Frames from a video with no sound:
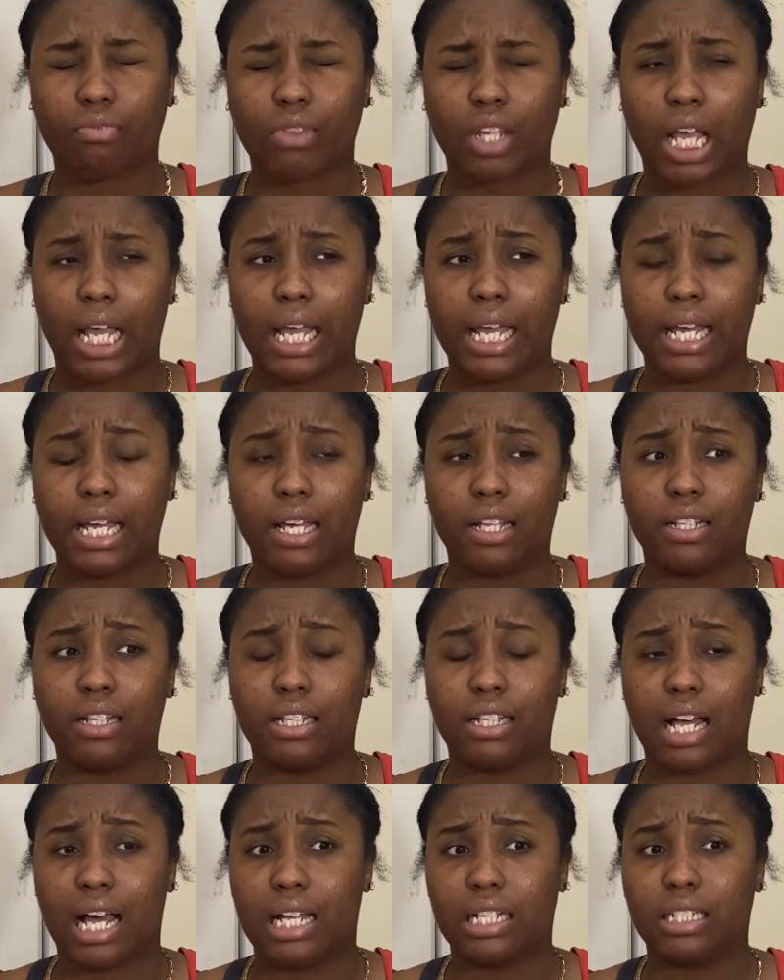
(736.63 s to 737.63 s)

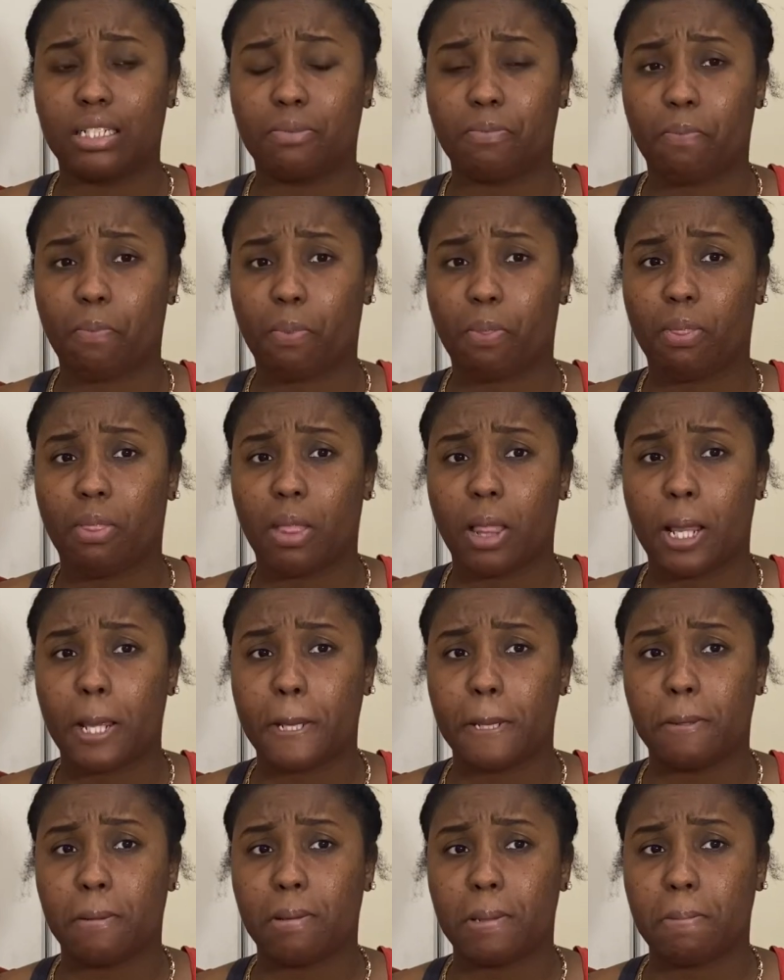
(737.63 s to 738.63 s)
that's
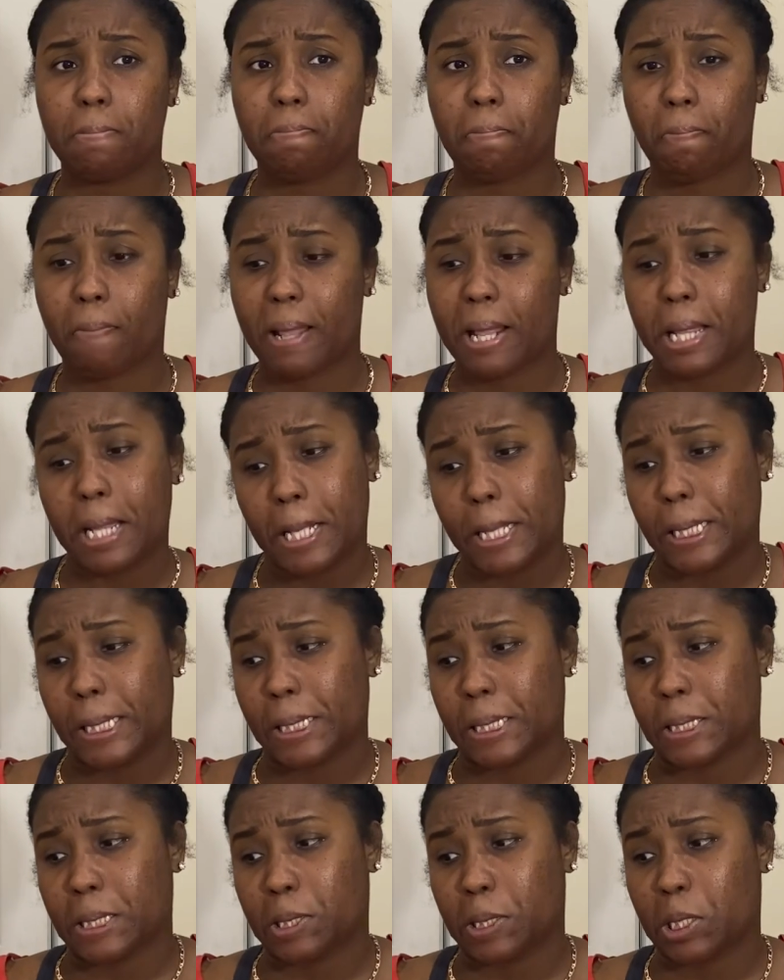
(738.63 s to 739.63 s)
mainly
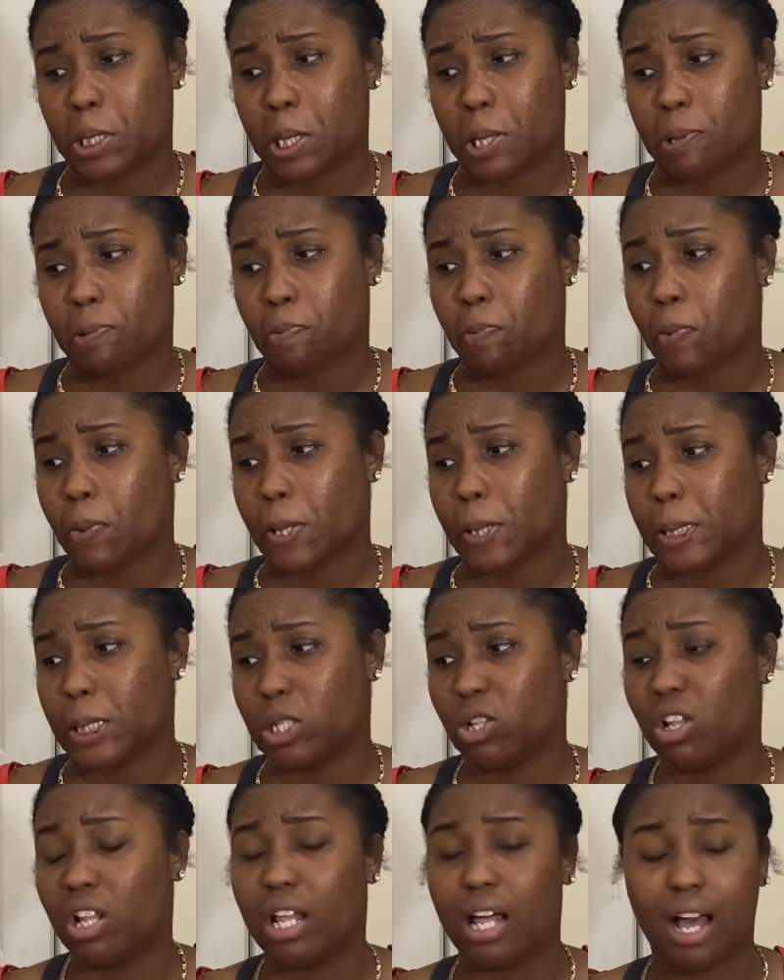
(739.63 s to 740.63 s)

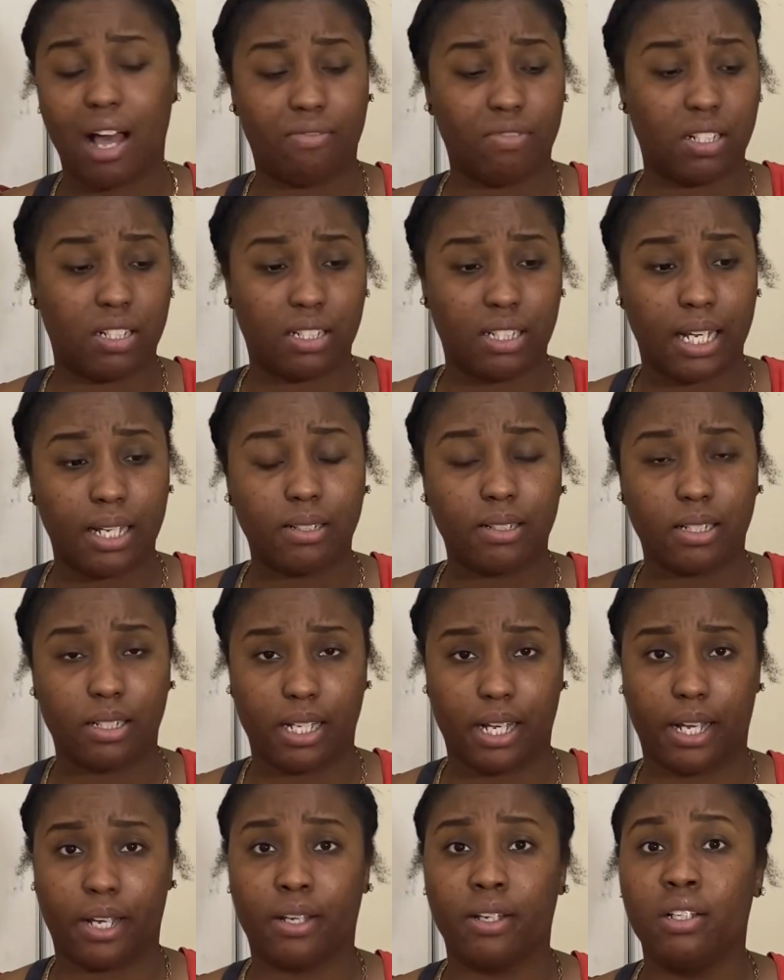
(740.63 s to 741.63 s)
all I have to say
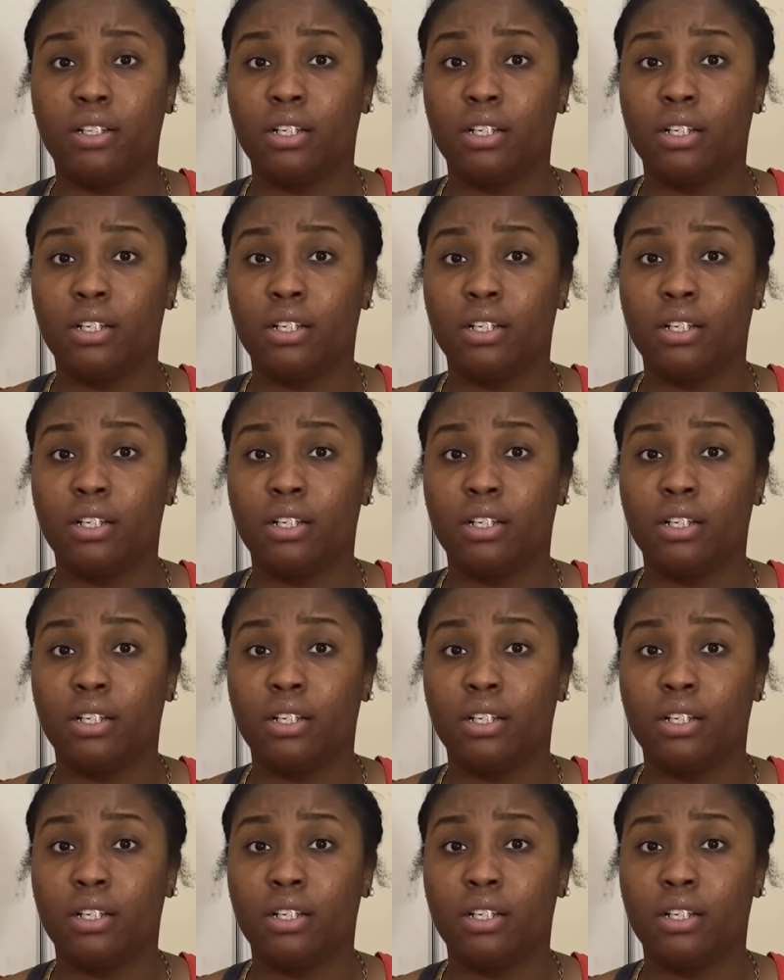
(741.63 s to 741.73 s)
today.